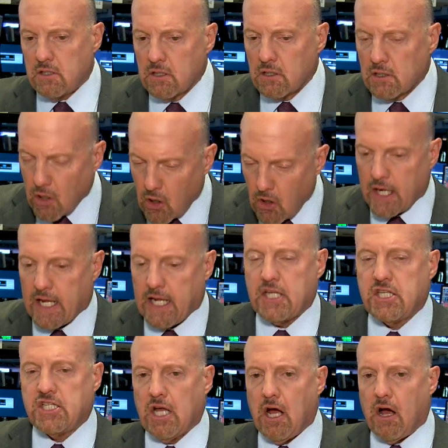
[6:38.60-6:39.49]
learning
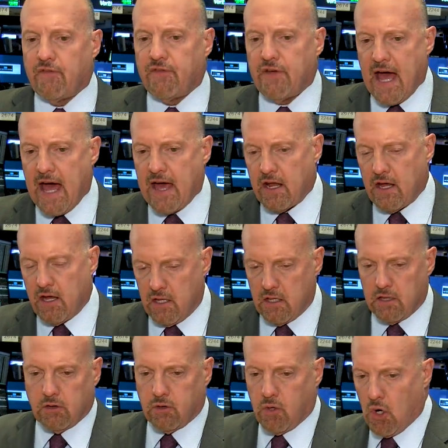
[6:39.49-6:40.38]
itself, how
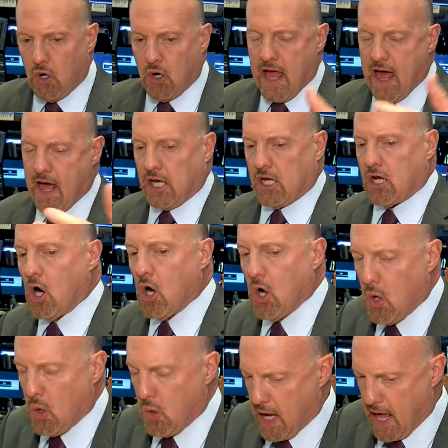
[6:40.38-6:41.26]
to learn how to
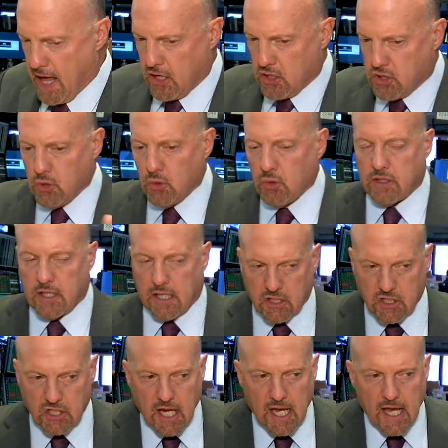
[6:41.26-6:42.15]
code, how to do
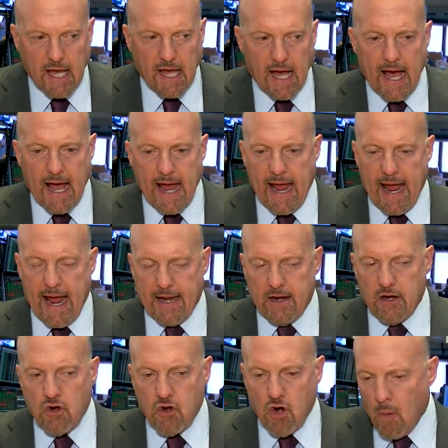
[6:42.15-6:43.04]
things.
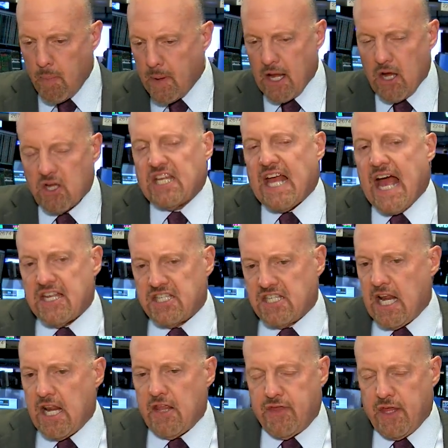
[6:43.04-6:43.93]
And nobody else
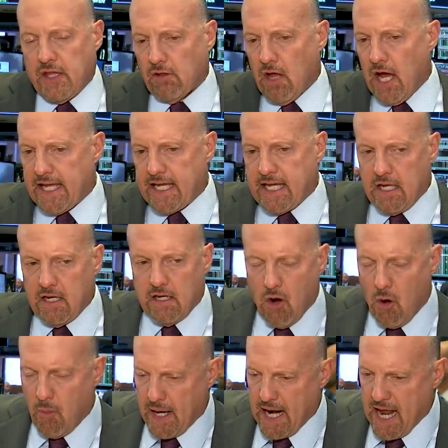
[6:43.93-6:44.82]
has anything like
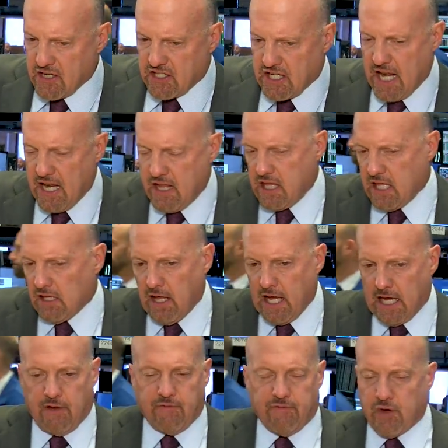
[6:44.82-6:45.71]
it. Nobody has anything
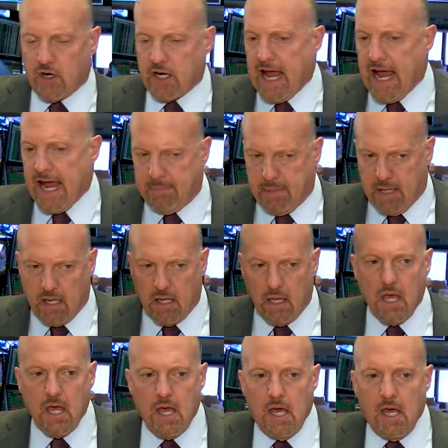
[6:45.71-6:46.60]
like it for
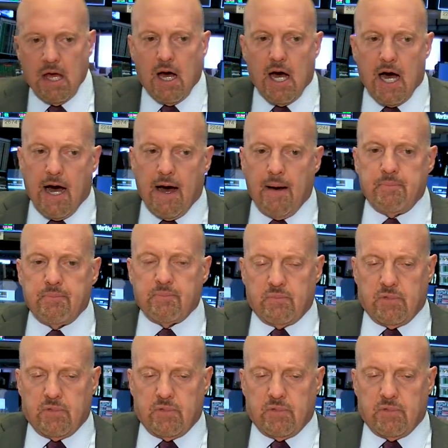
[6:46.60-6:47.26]
gaming. But